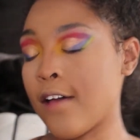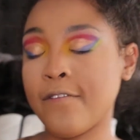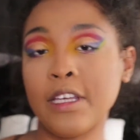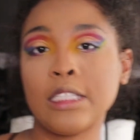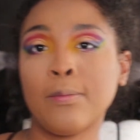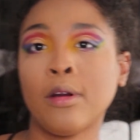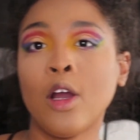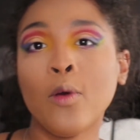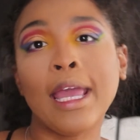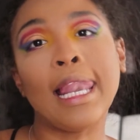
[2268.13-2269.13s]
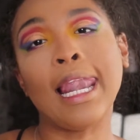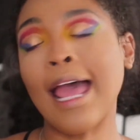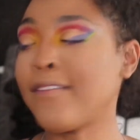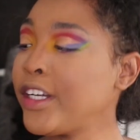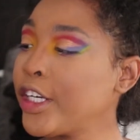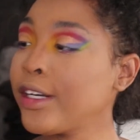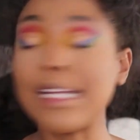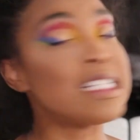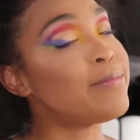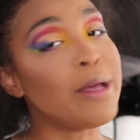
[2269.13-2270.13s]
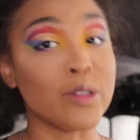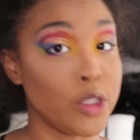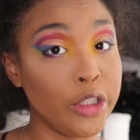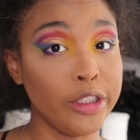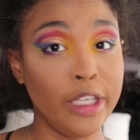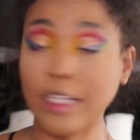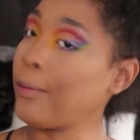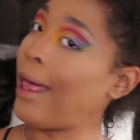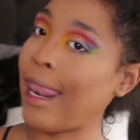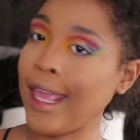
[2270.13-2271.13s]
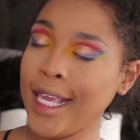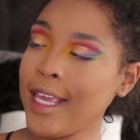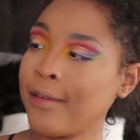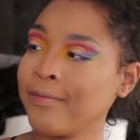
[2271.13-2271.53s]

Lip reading: Fix Pro in lavender. It smells good, that's why I like it.